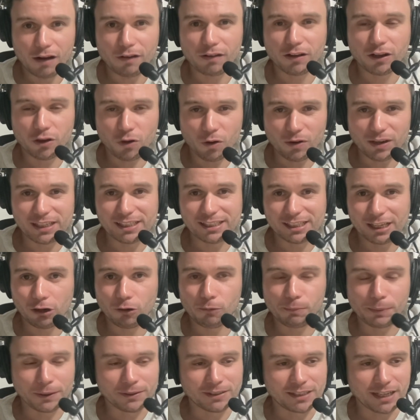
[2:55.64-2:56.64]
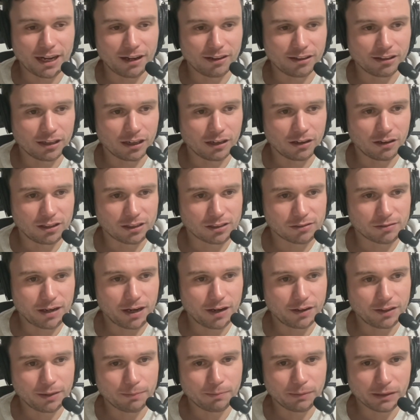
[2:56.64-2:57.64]
got his elbows out in the last
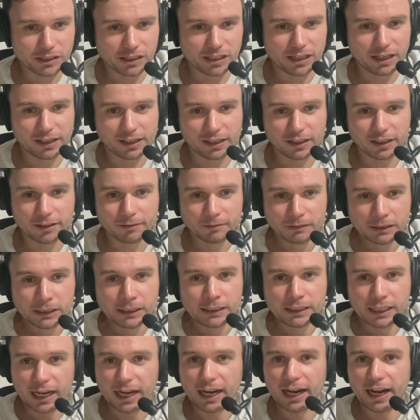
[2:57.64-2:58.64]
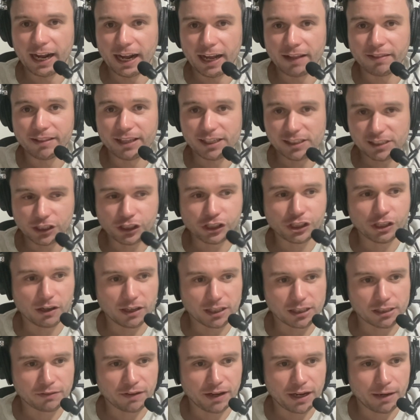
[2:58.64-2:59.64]
round in particular. And this is a
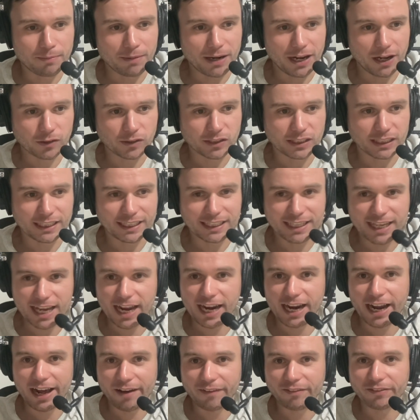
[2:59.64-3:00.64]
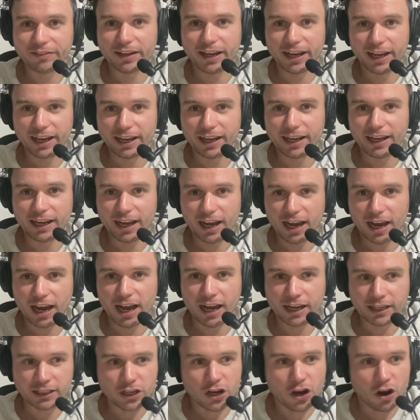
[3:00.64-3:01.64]
chance for him now to get out there
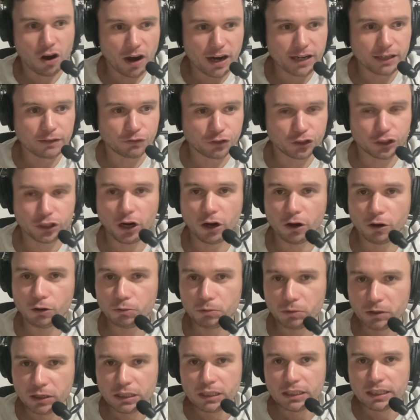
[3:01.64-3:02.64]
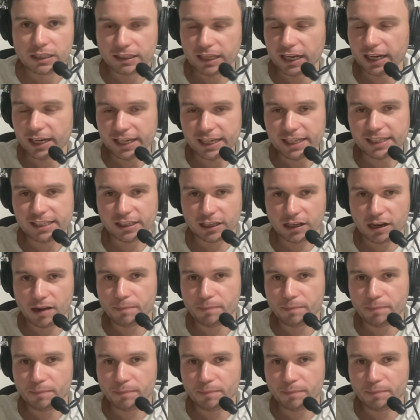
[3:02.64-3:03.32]
and kind of show that he's going to